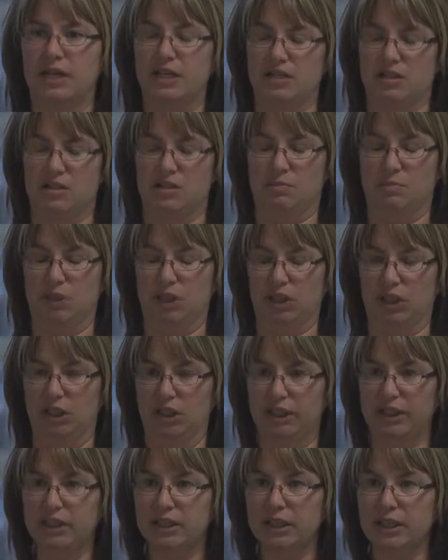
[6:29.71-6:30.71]
is
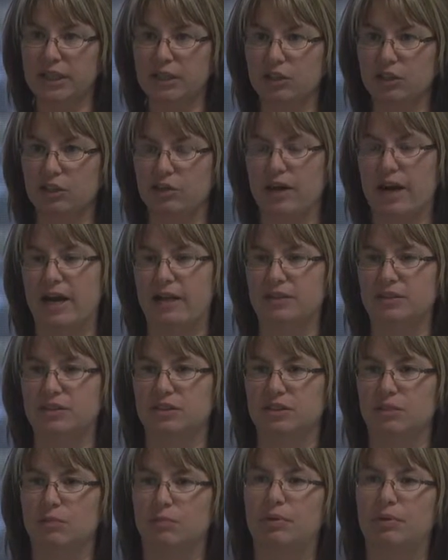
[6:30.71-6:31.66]
completely incorrect,